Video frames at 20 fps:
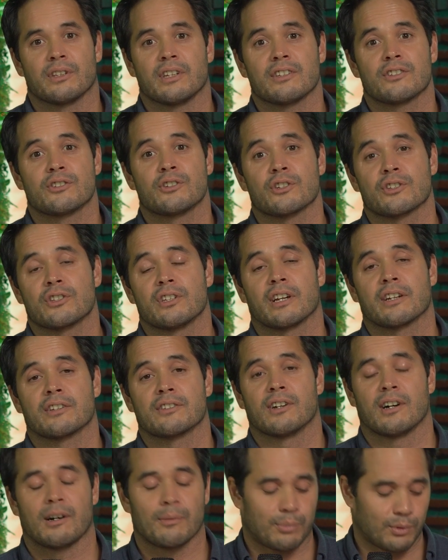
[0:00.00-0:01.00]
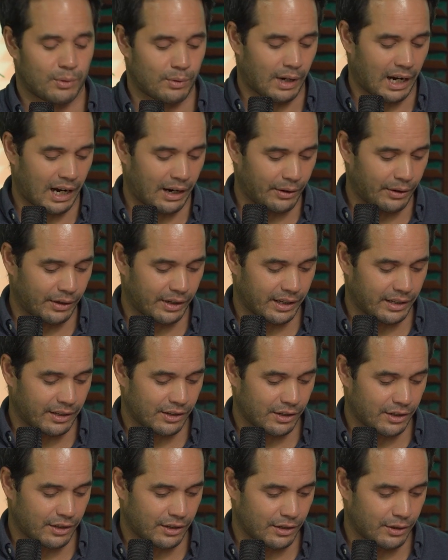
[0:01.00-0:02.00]
this is just an example how you
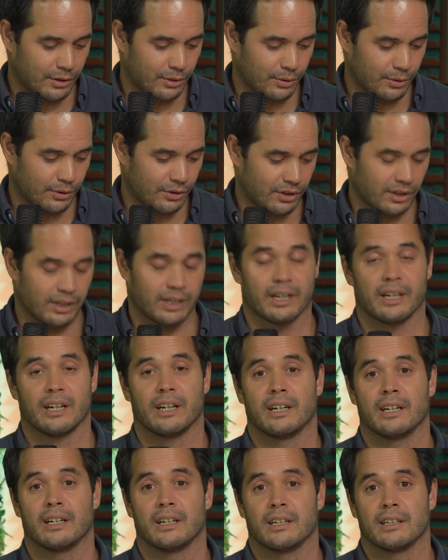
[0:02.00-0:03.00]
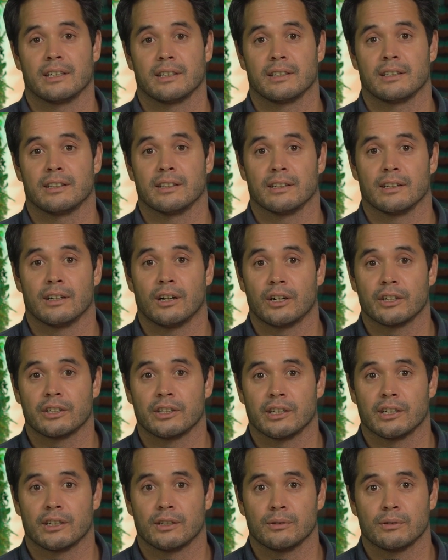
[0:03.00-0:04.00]
can use the
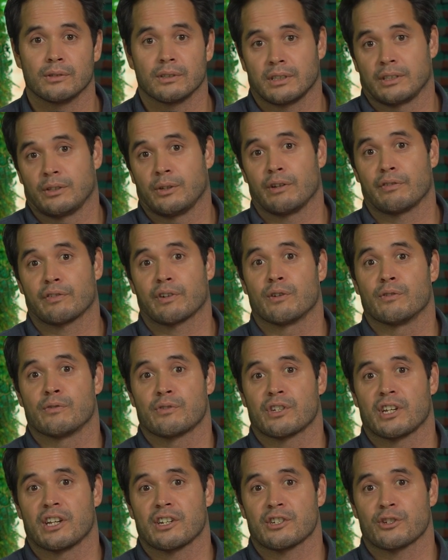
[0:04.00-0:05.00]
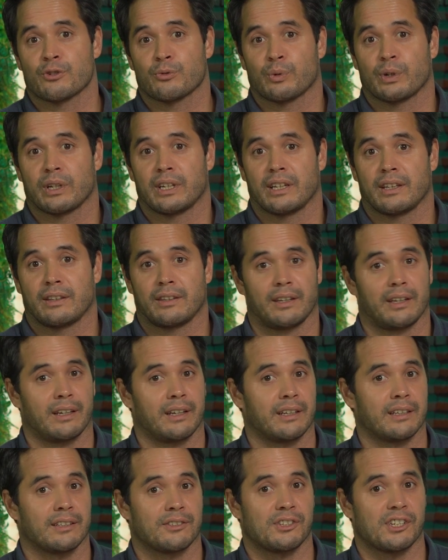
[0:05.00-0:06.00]
audio. You have conversations with it, it
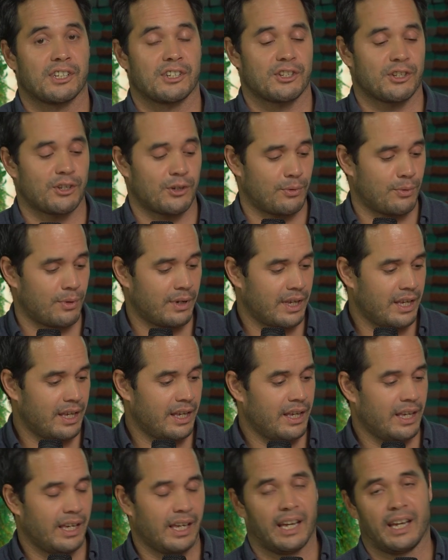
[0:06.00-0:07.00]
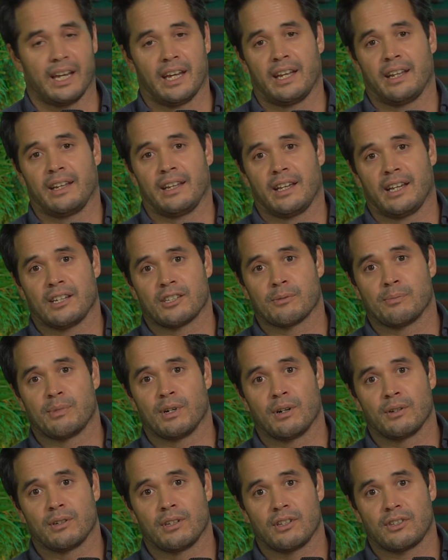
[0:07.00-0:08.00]
can assist you. And as a
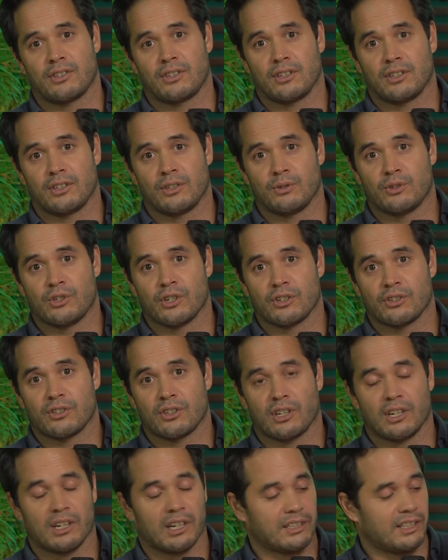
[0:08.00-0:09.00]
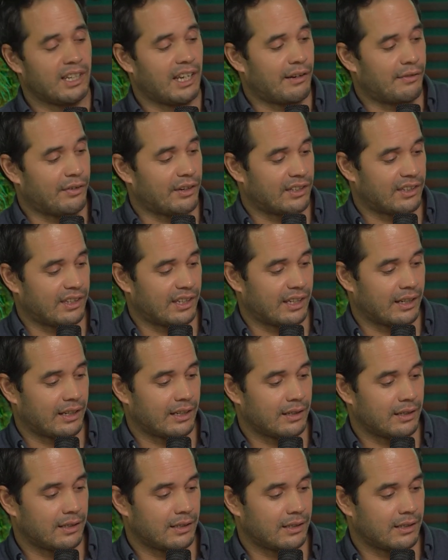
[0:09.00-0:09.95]
bonus, you just got everything